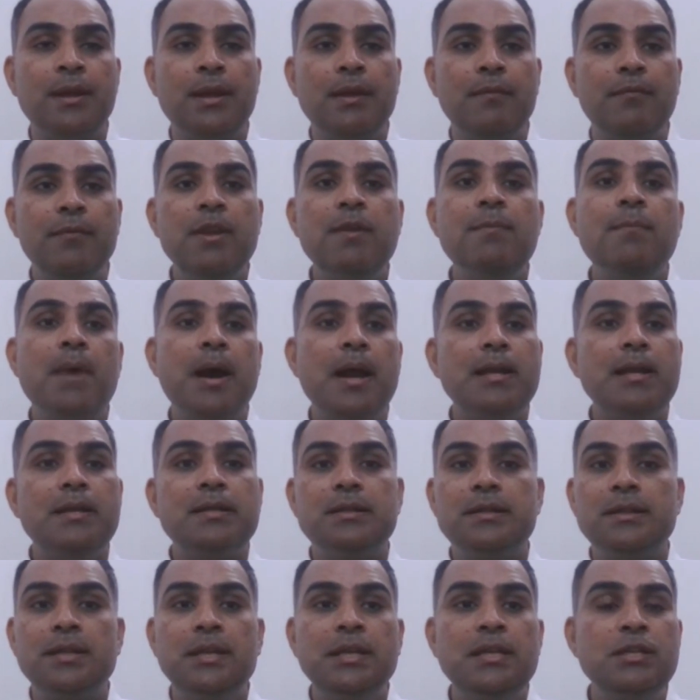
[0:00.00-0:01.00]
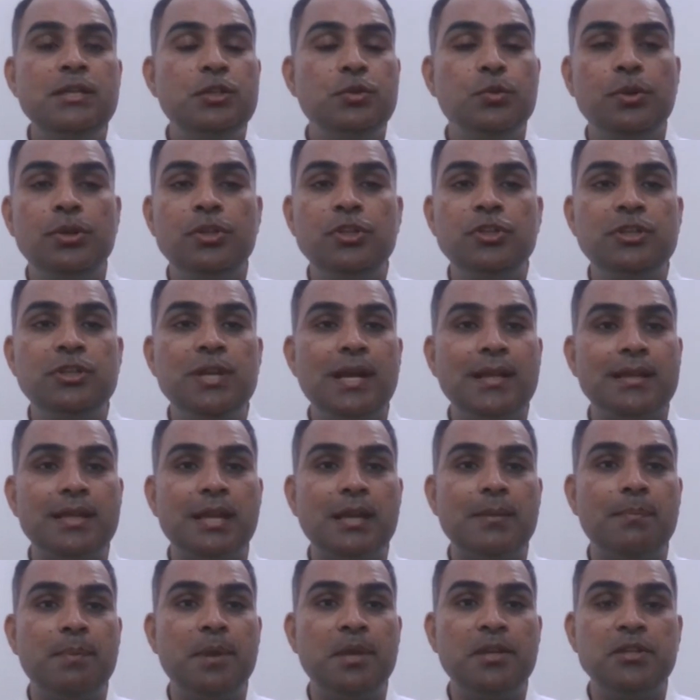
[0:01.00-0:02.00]
we might need to inject
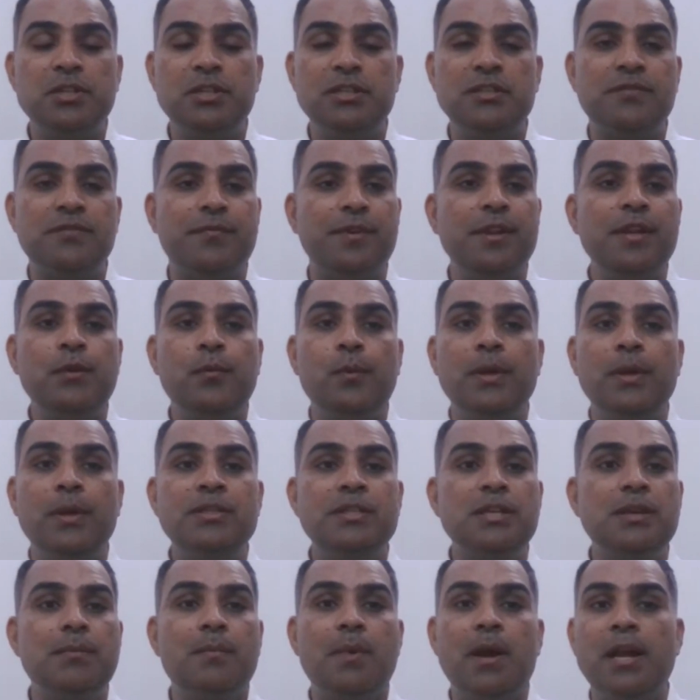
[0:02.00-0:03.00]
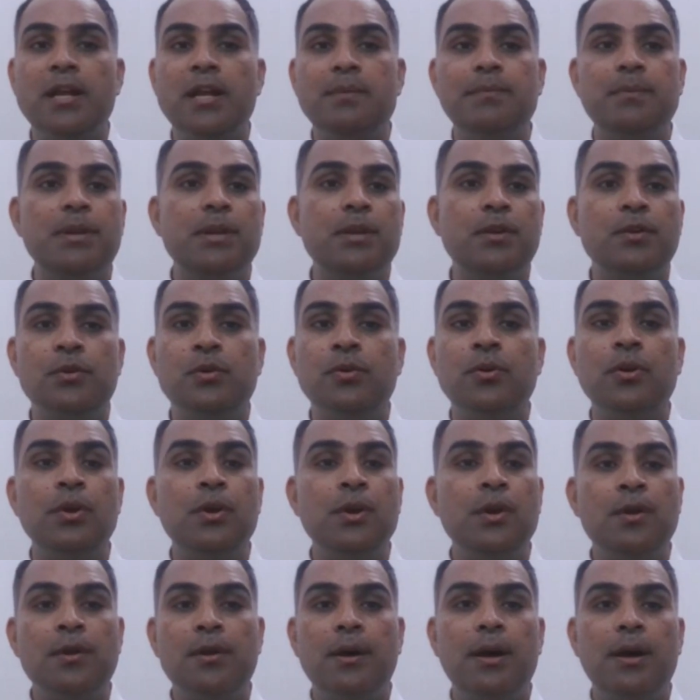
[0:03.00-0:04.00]
that patient's frequency might be, you know,
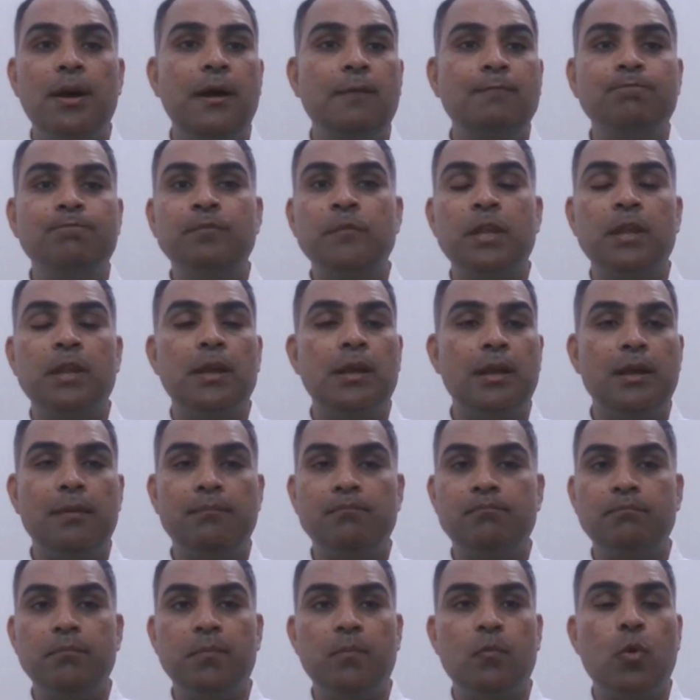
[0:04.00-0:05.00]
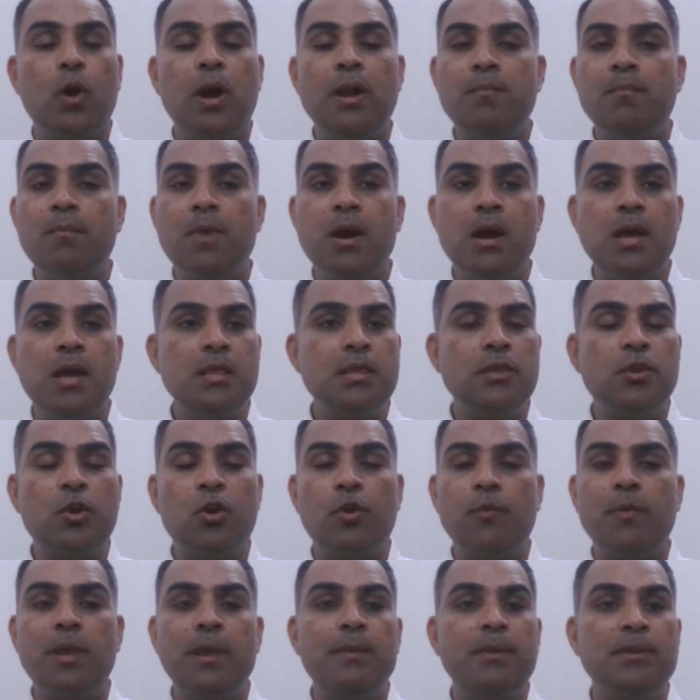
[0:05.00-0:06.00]
1 month
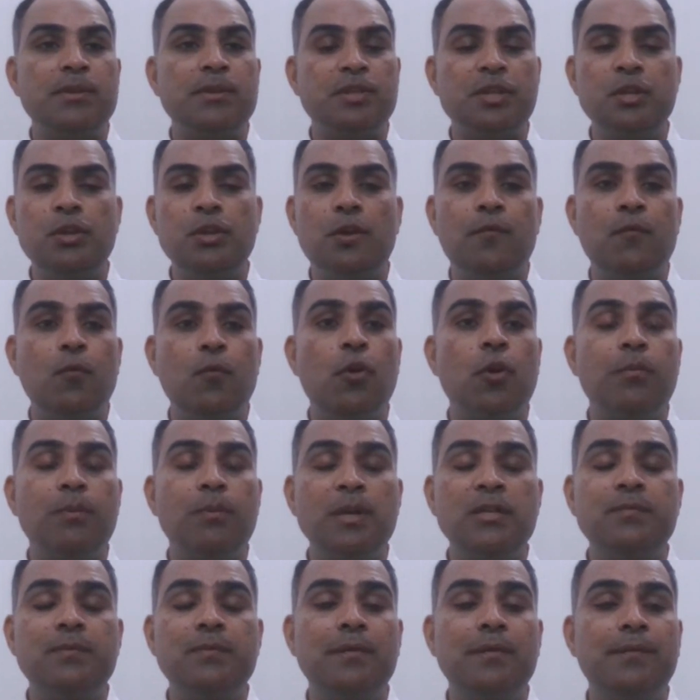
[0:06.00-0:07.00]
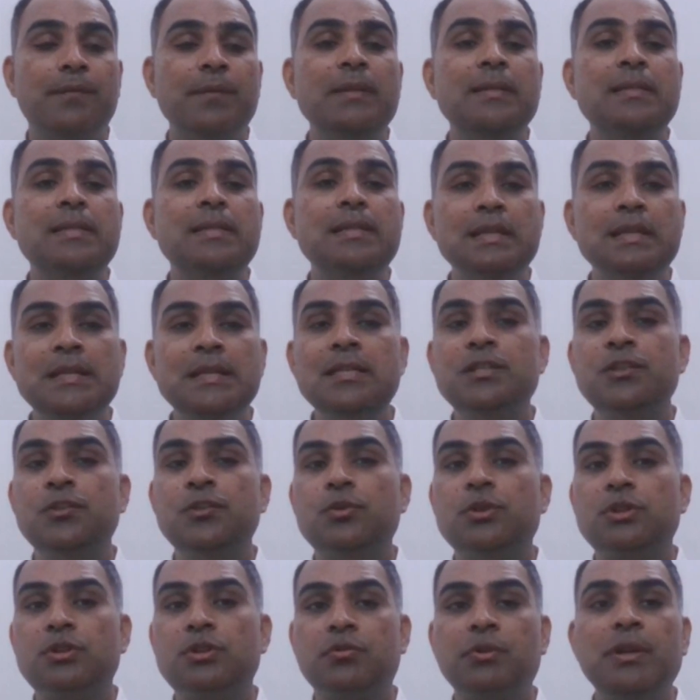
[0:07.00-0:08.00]
or maybe 3 or 4 months, but we need
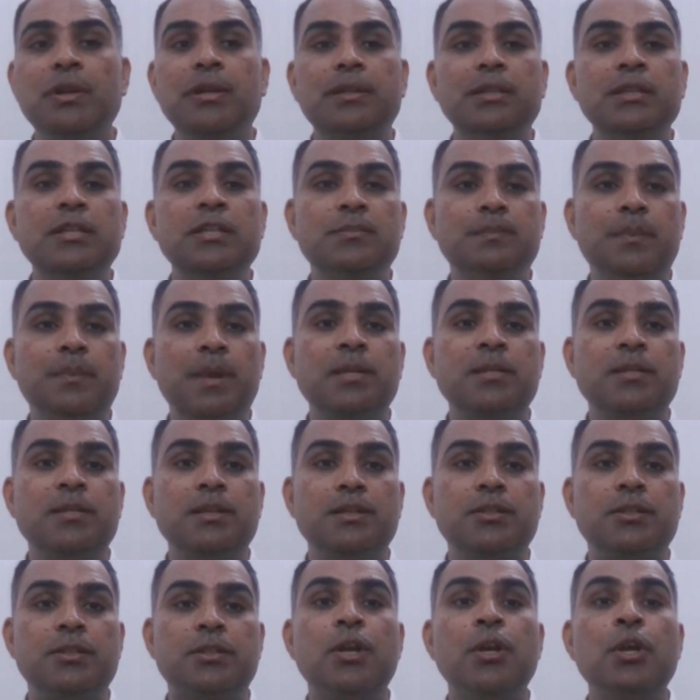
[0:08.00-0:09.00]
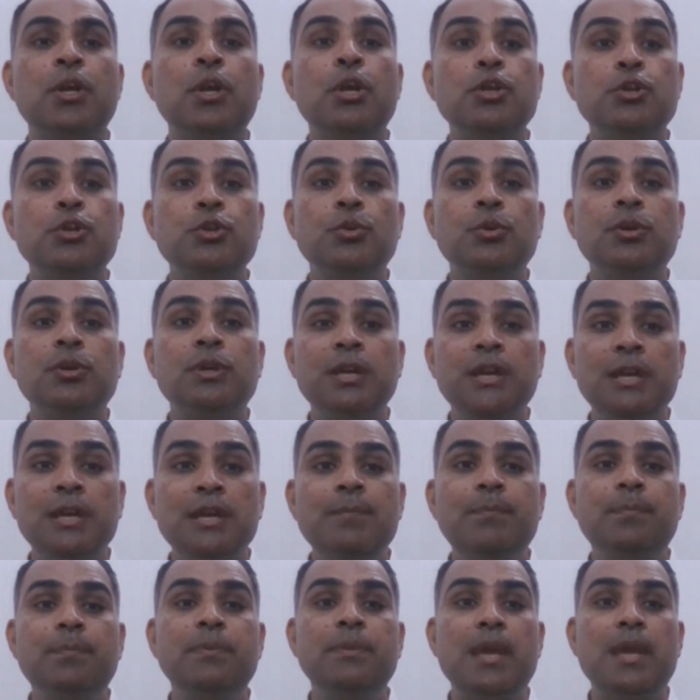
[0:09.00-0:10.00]
to treat these patients to
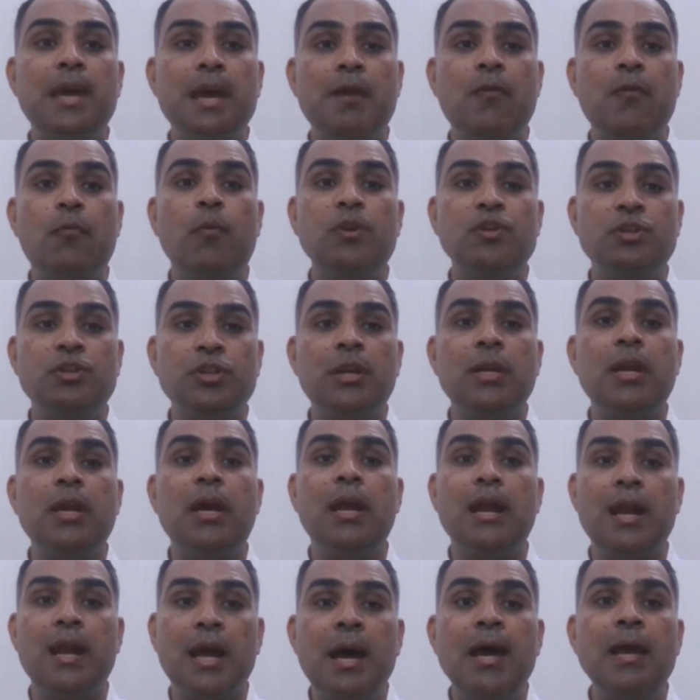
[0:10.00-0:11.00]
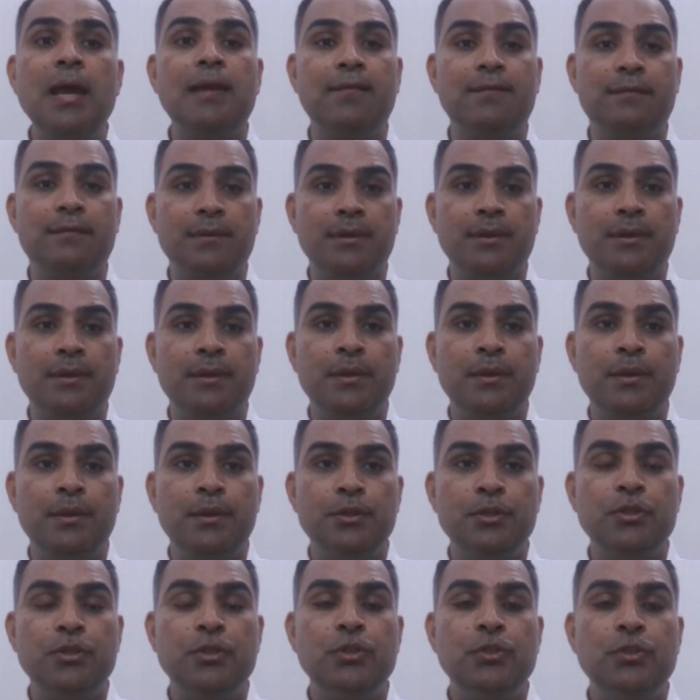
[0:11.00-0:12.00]
keep their vision alive,
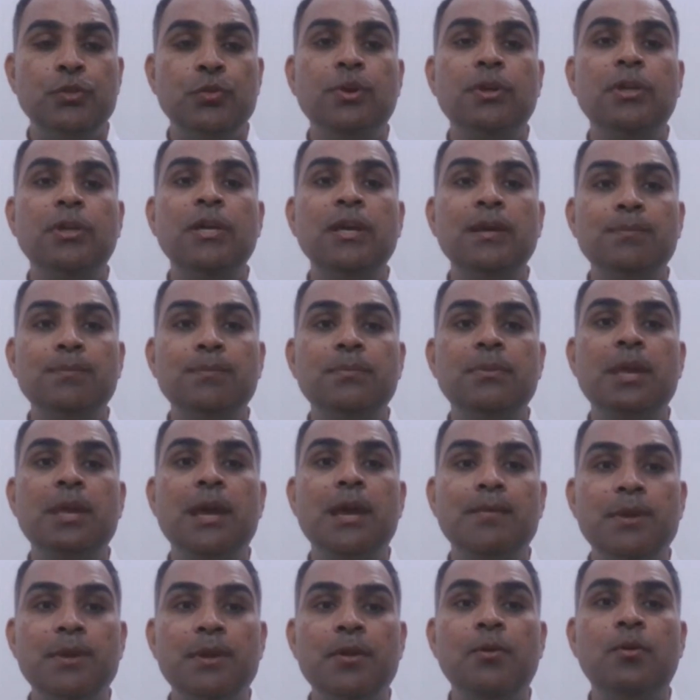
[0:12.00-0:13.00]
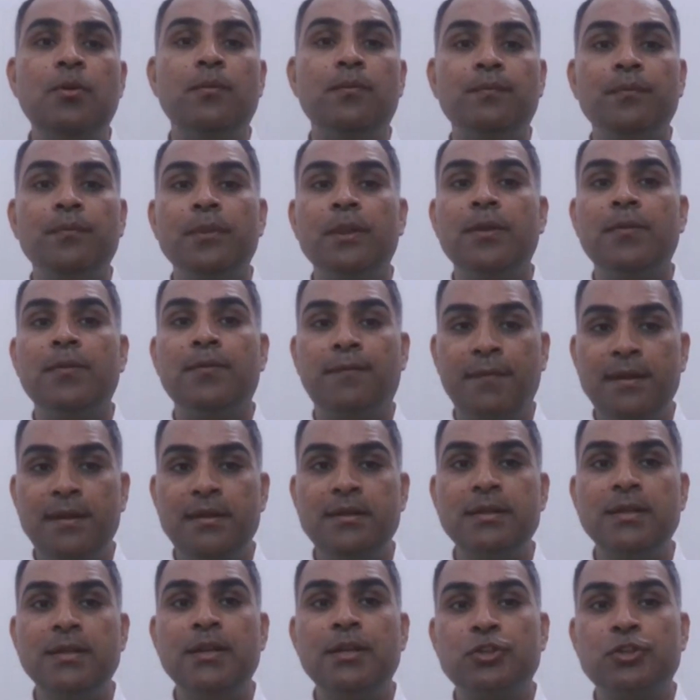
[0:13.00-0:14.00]
to keep them, you know,
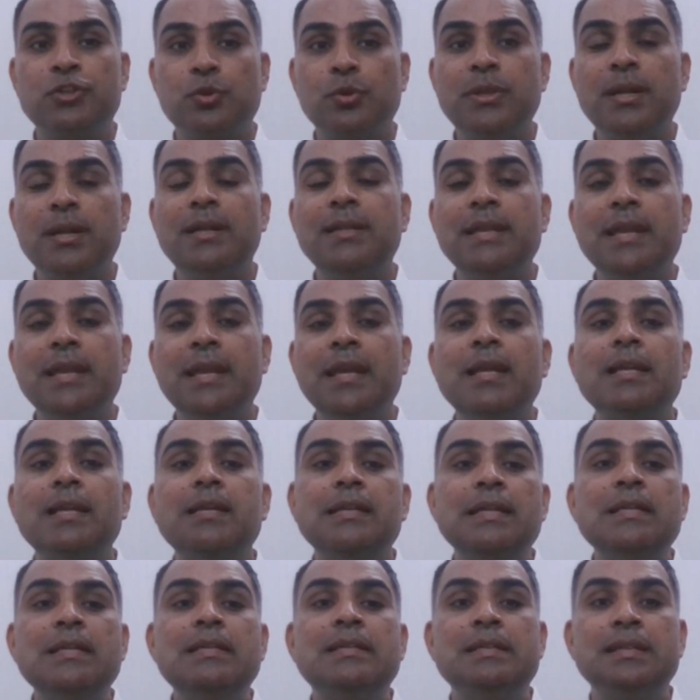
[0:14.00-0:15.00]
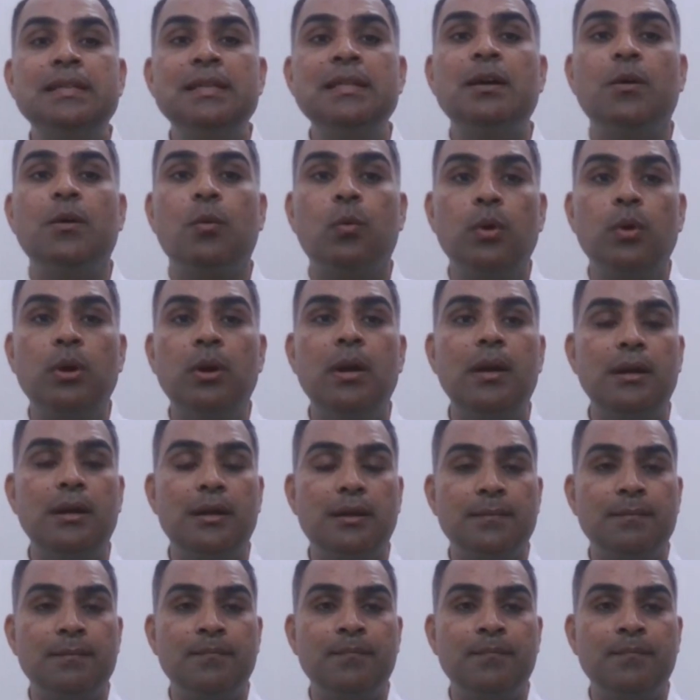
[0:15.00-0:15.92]
fit so that they can at least see the world.